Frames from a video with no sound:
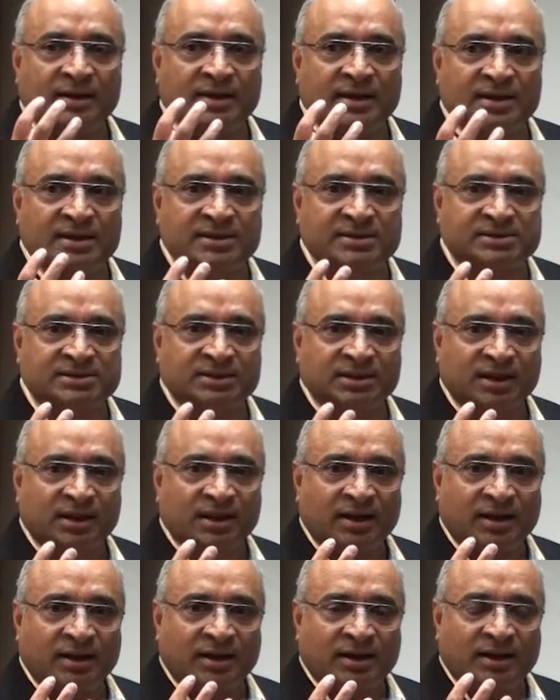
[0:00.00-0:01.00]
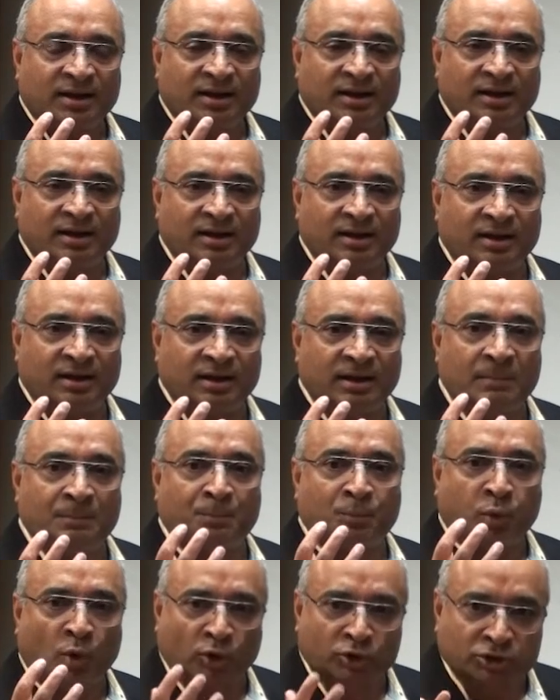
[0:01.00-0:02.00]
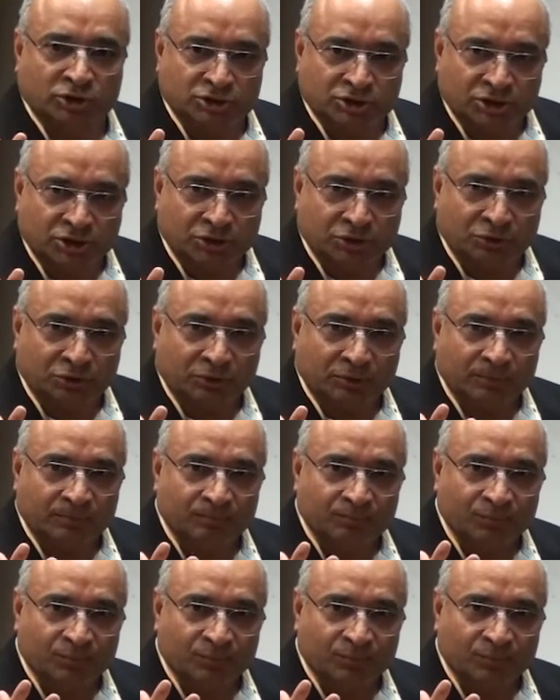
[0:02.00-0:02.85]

is important to you.